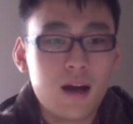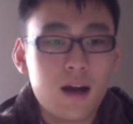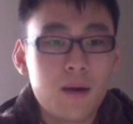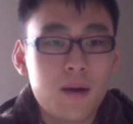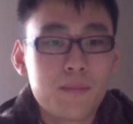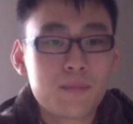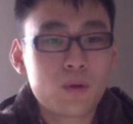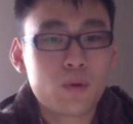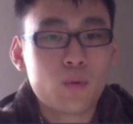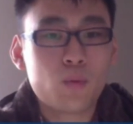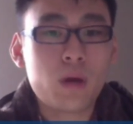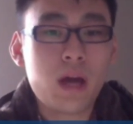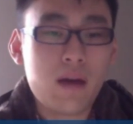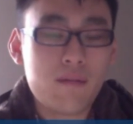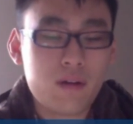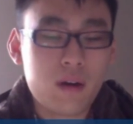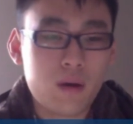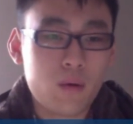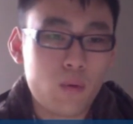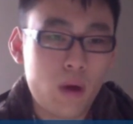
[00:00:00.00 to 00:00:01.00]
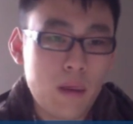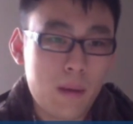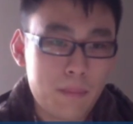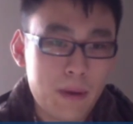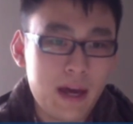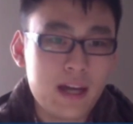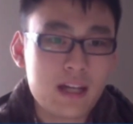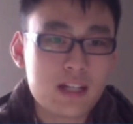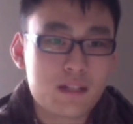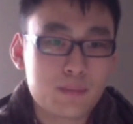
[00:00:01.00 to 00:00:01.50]
Um, we have a
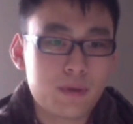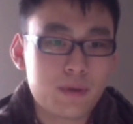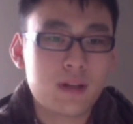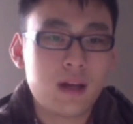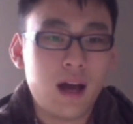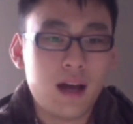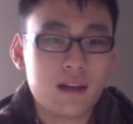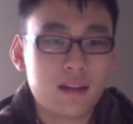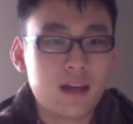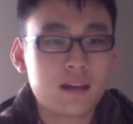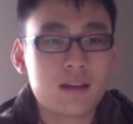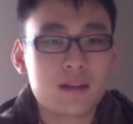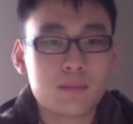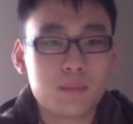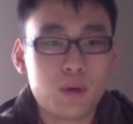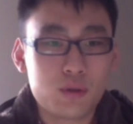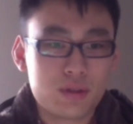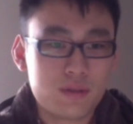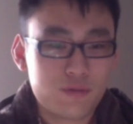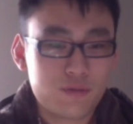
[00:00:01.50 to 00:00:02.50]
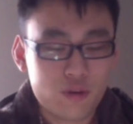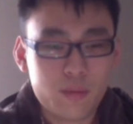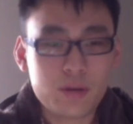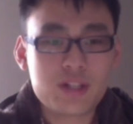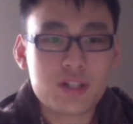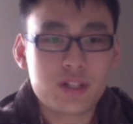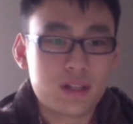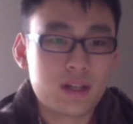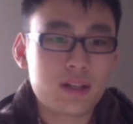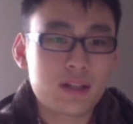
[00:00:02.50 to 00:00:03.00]
web page, but I think most
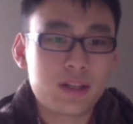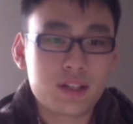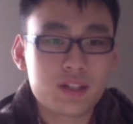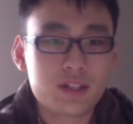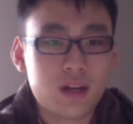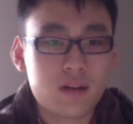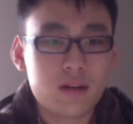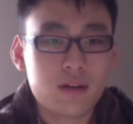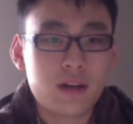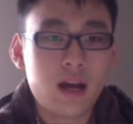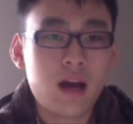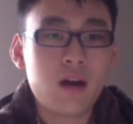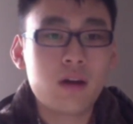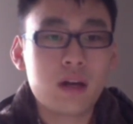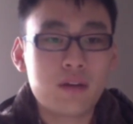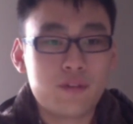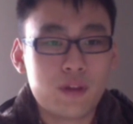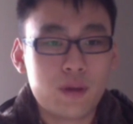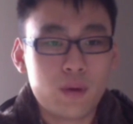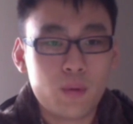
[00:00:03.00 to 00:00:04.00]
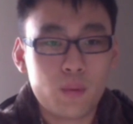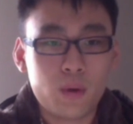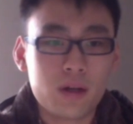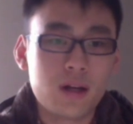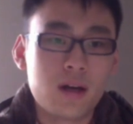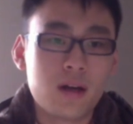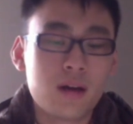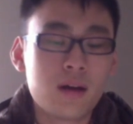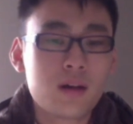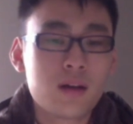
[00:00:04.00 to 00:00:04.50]
information is on Kickstarter now. If they
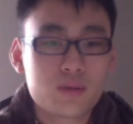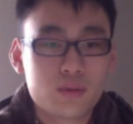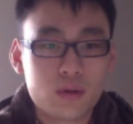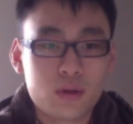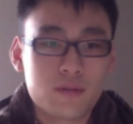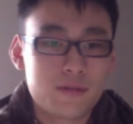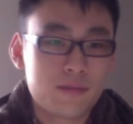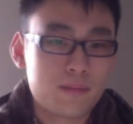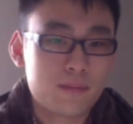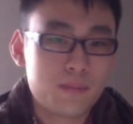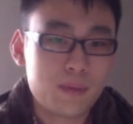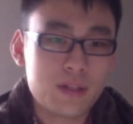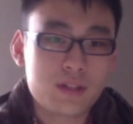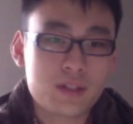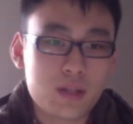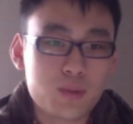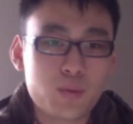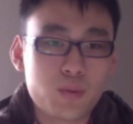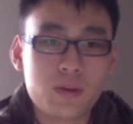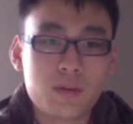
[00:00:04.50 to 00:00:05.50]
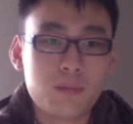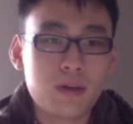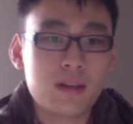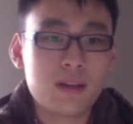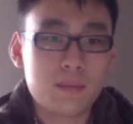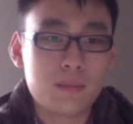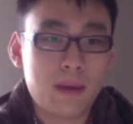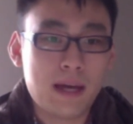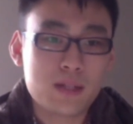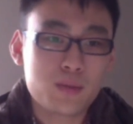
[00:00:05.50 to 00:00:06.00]
wanna sort of be in touch with
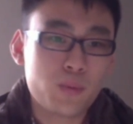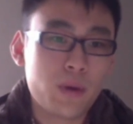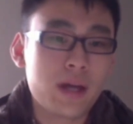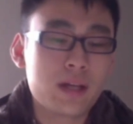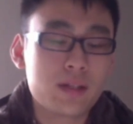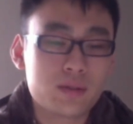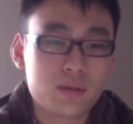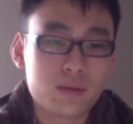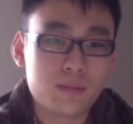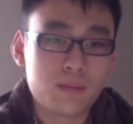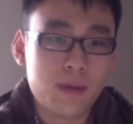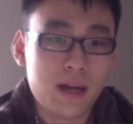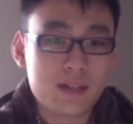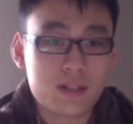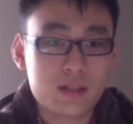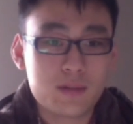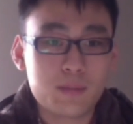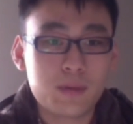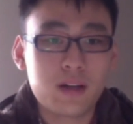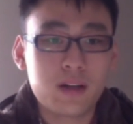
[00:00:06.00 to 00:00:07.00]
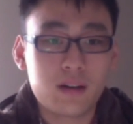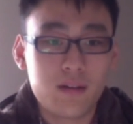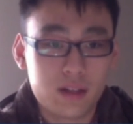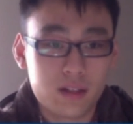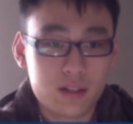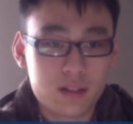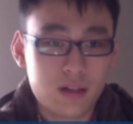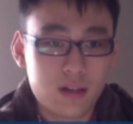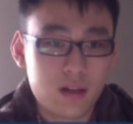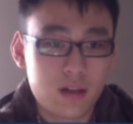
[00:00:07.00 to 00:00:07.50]
me, the best way is to message me on
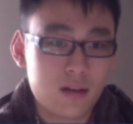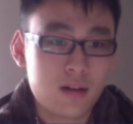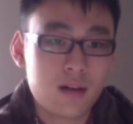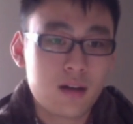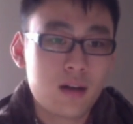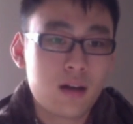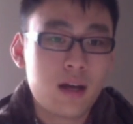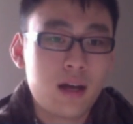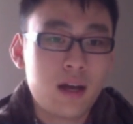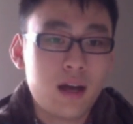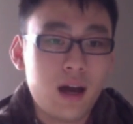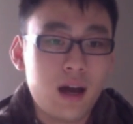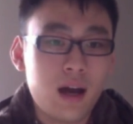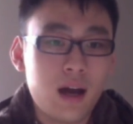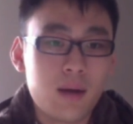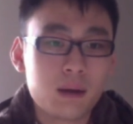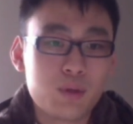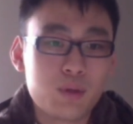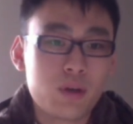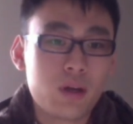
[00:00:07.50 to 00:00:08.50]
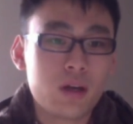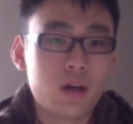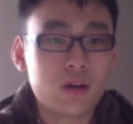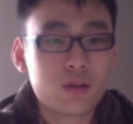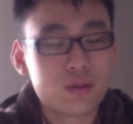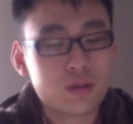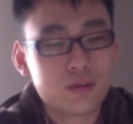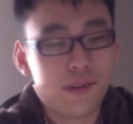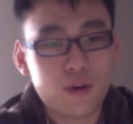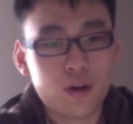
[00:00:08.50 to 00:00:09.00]
Kickstarter. Um, you can
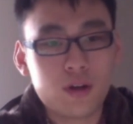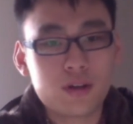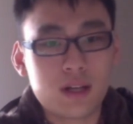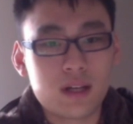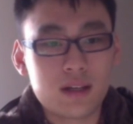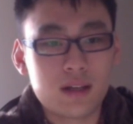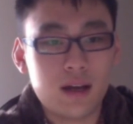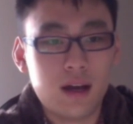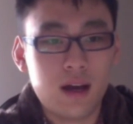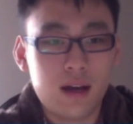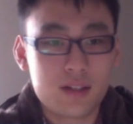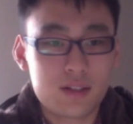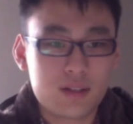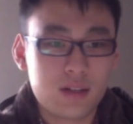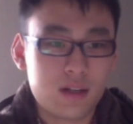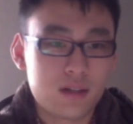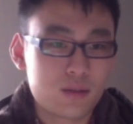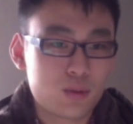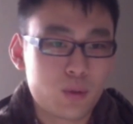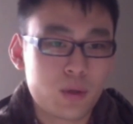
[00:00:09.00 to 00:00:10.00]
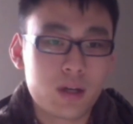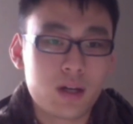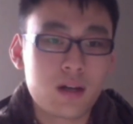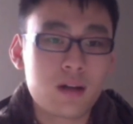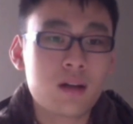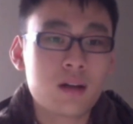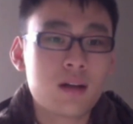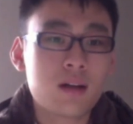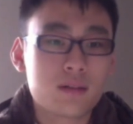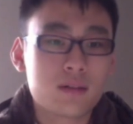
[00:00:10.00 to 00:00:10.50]
also follow us on, us on
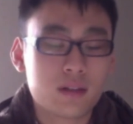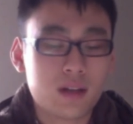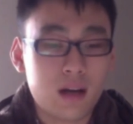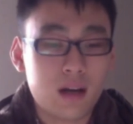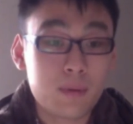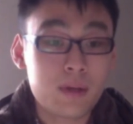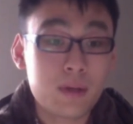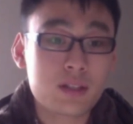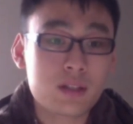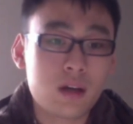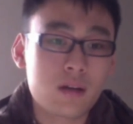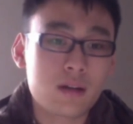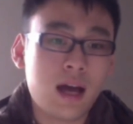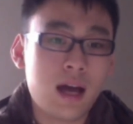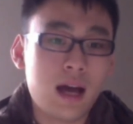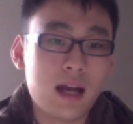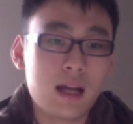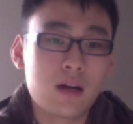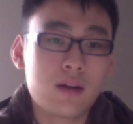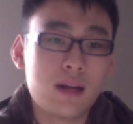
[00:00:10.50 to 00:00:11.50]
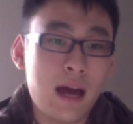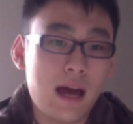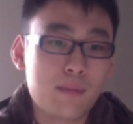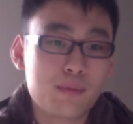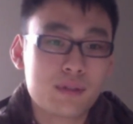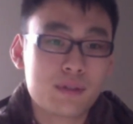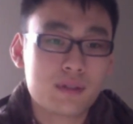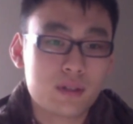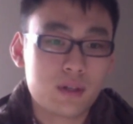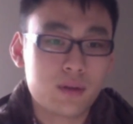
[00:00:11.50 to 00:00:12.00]
Twitter. The company is called Hello
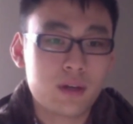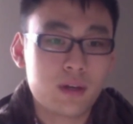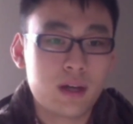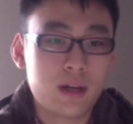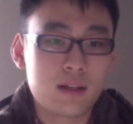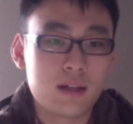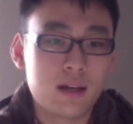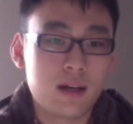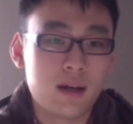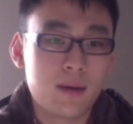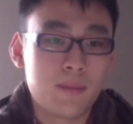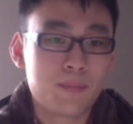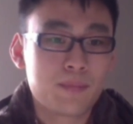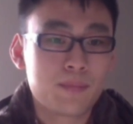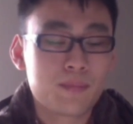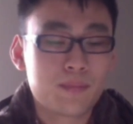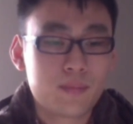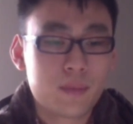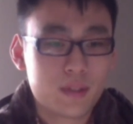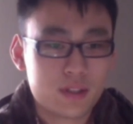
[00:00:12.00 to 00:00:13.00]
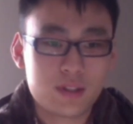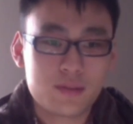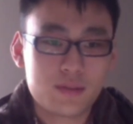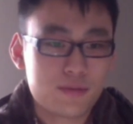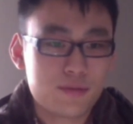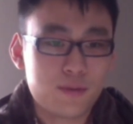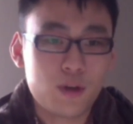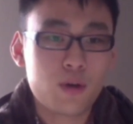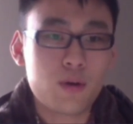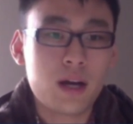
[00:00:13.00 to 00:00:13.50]
Labs, so you can um,
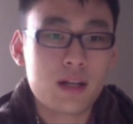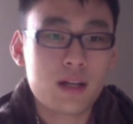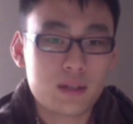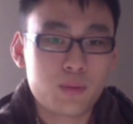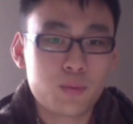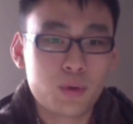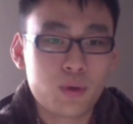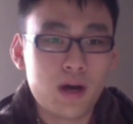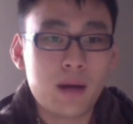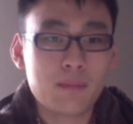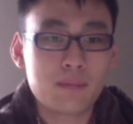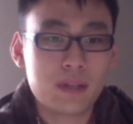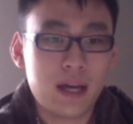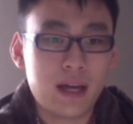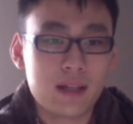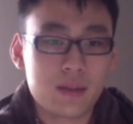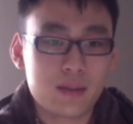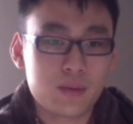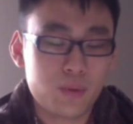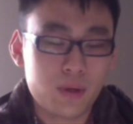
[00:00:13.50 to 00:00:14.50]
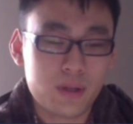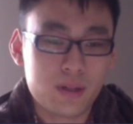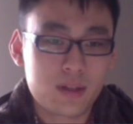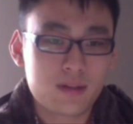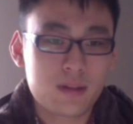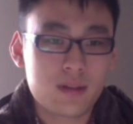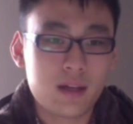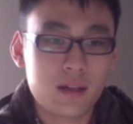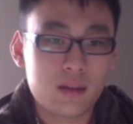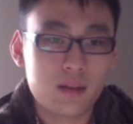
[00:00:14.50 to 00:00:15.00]
just follow us, and we'll update
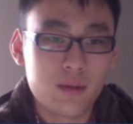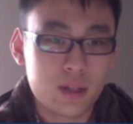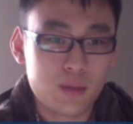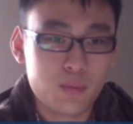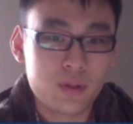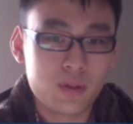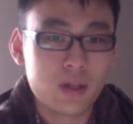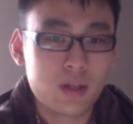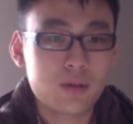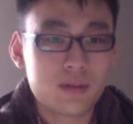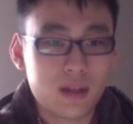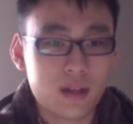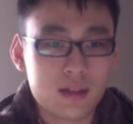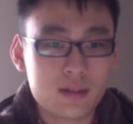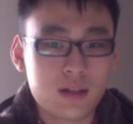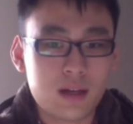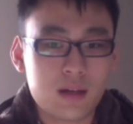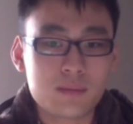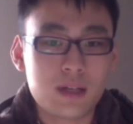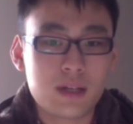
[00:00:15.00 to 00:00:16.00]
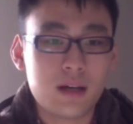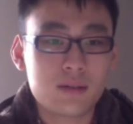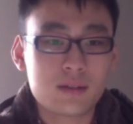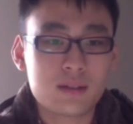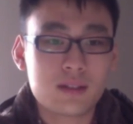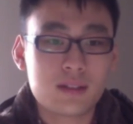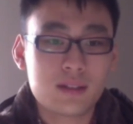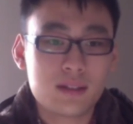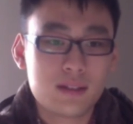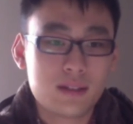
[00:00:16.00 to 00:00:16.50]
with the when new things come
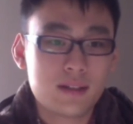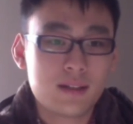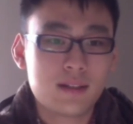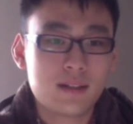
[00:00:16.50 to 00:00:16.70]
out.